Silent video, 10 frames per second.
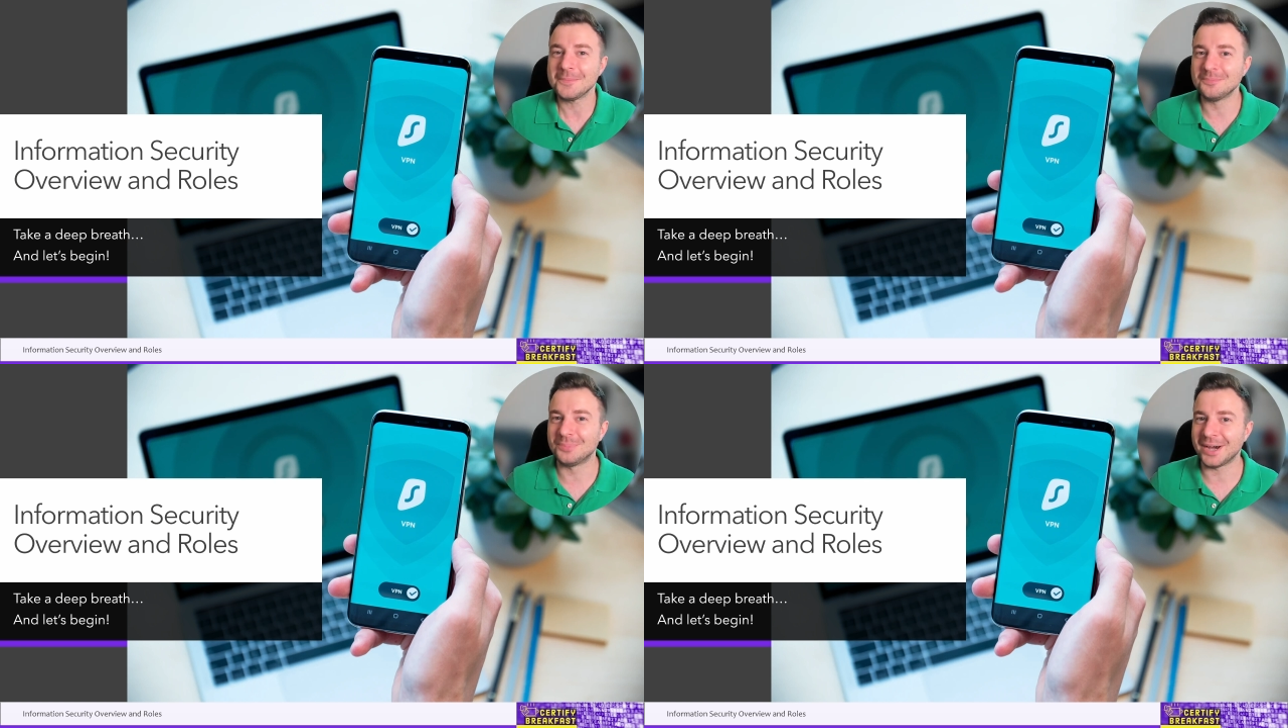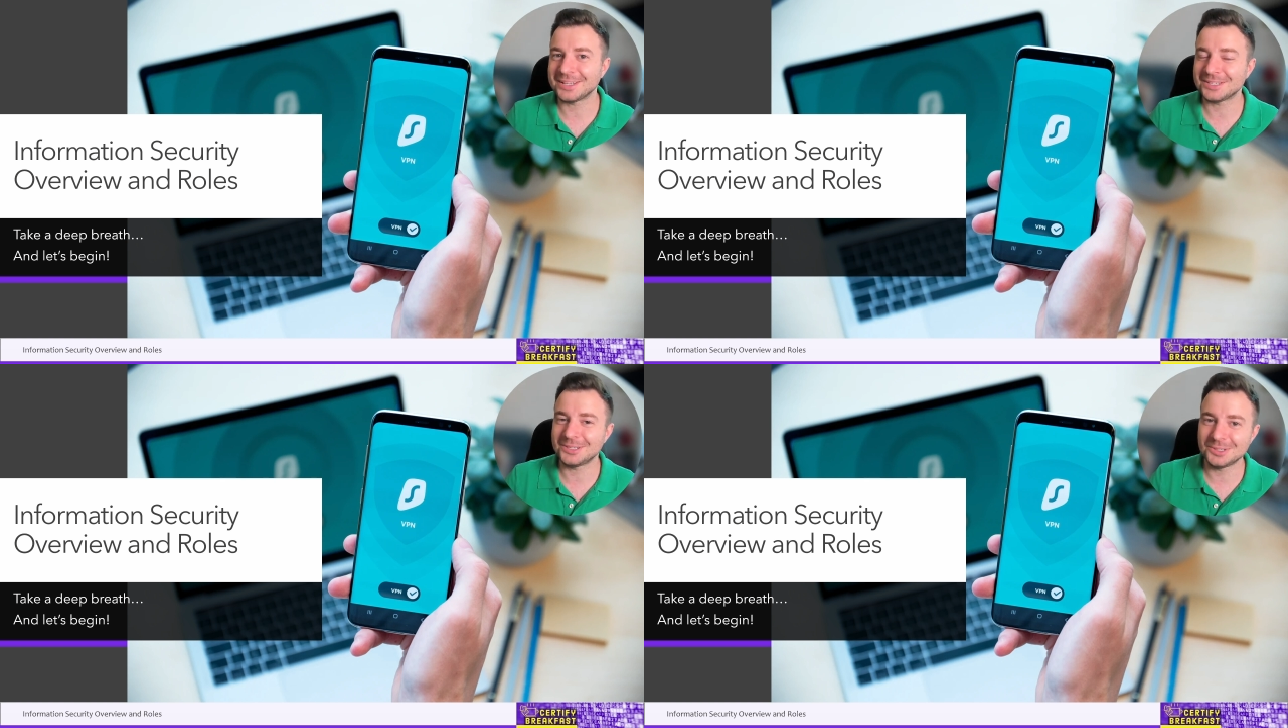
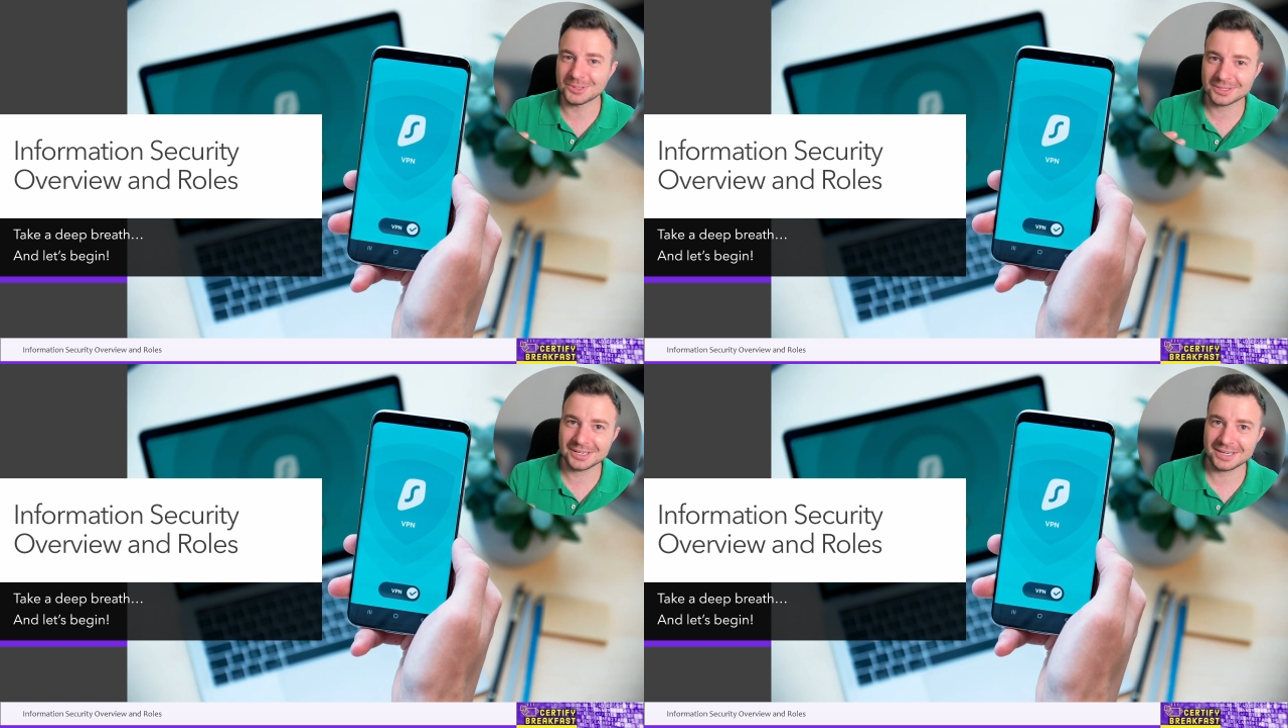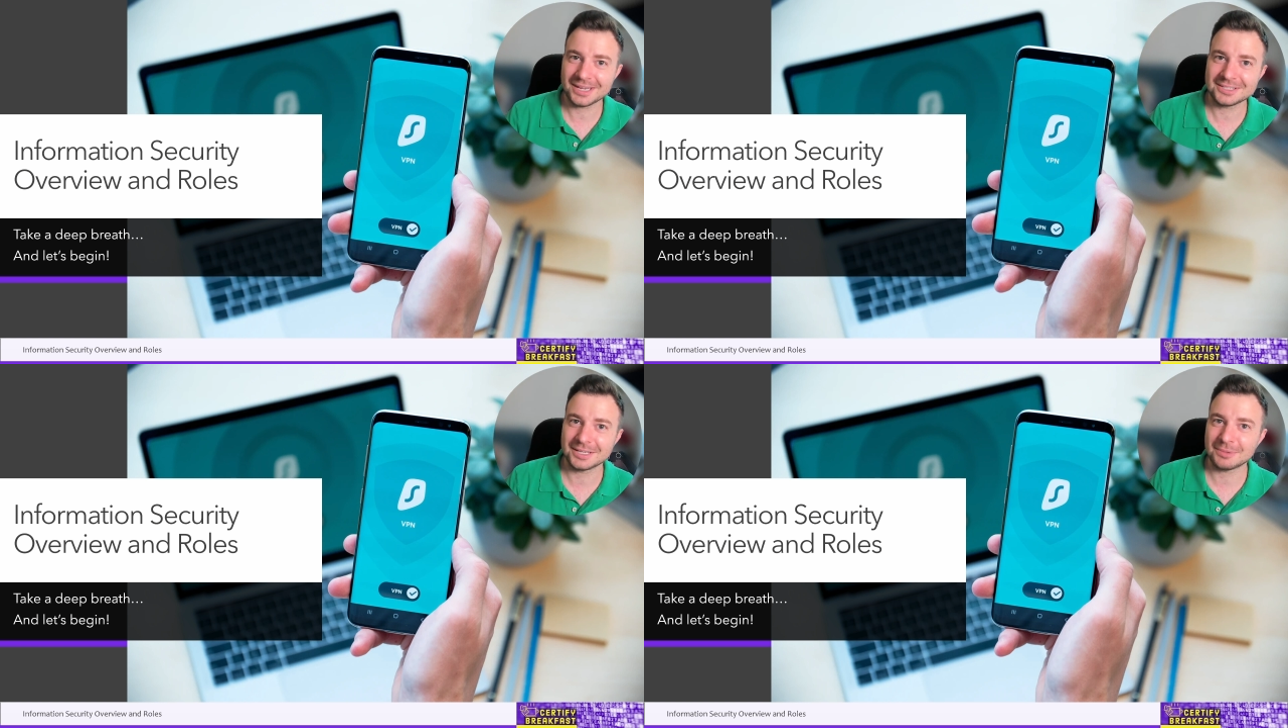but you're
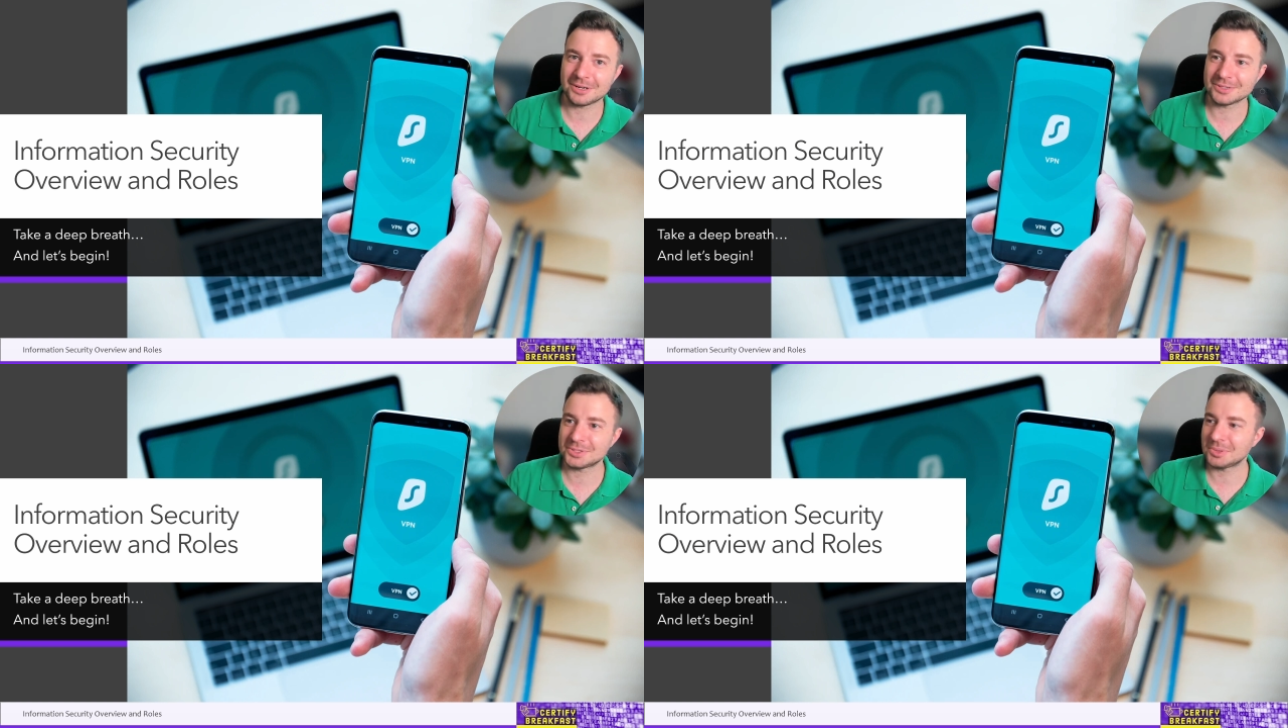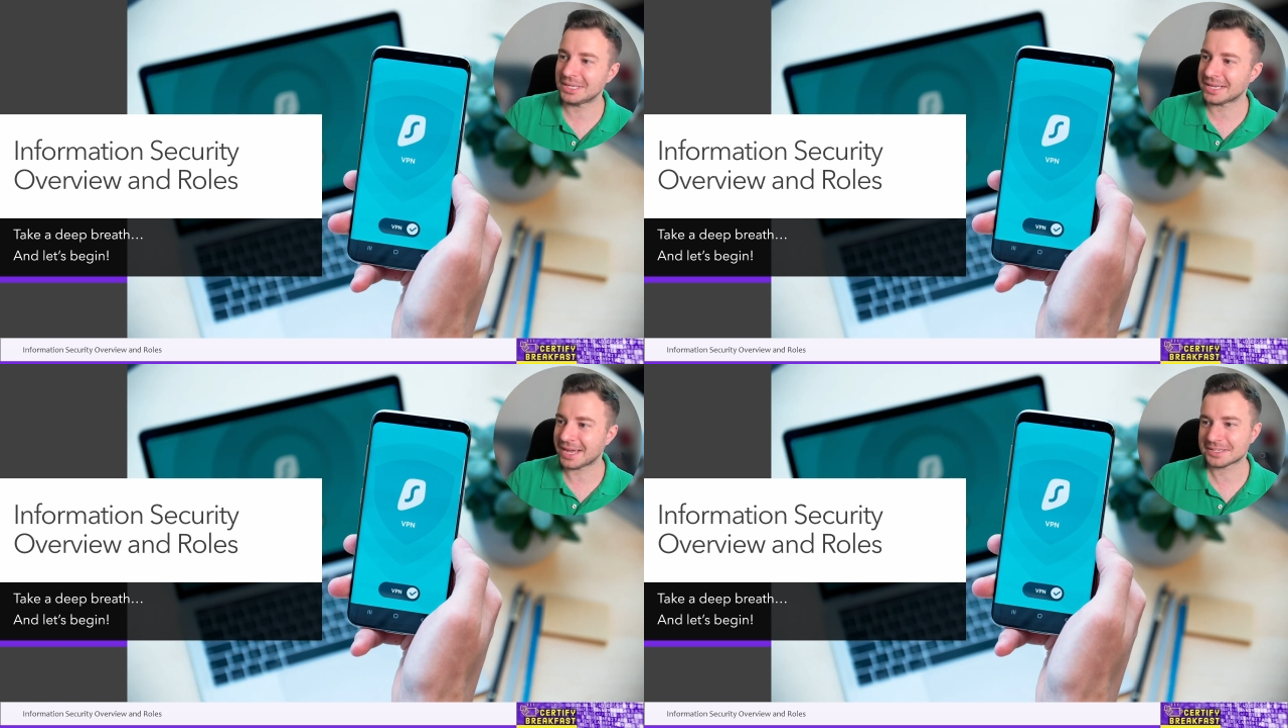connecting because you
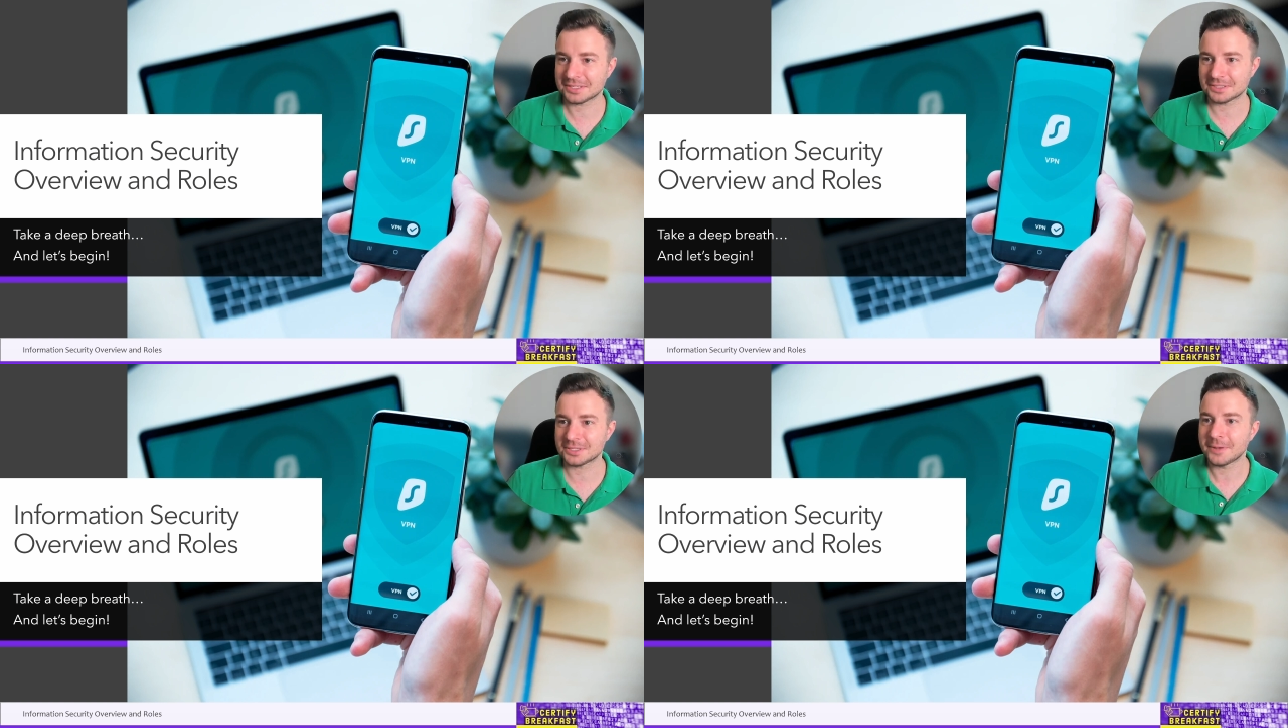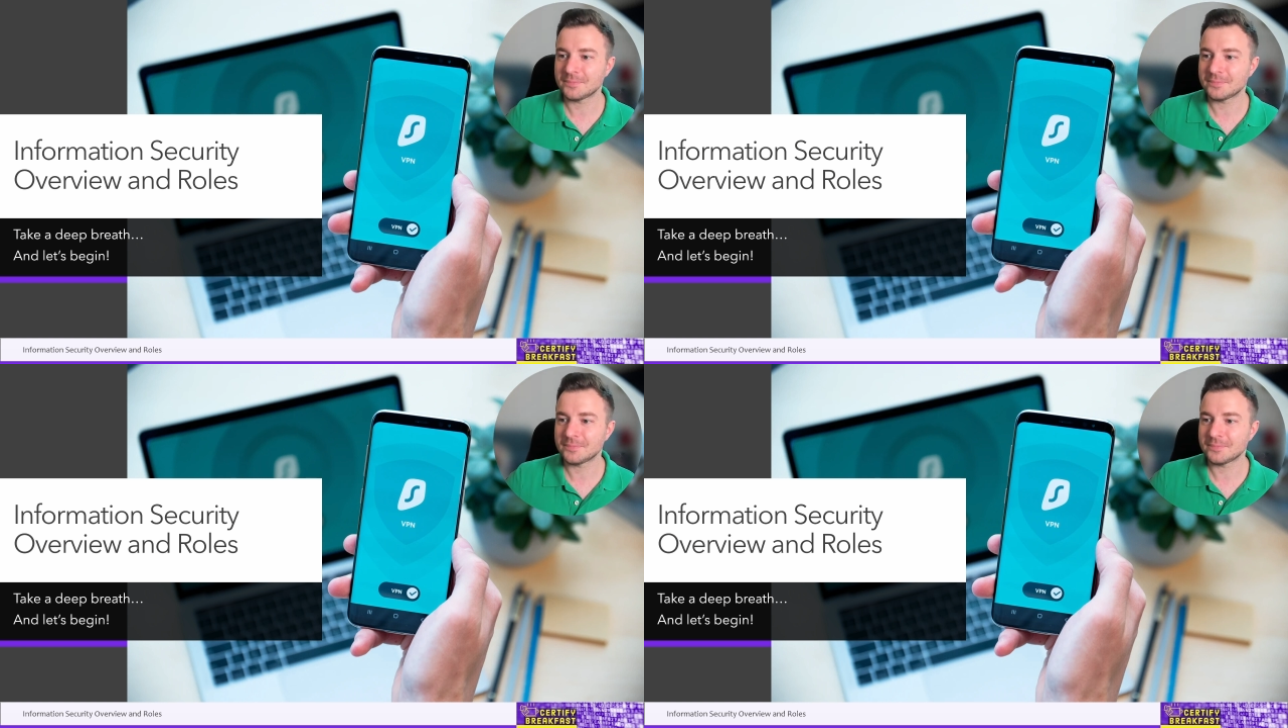need access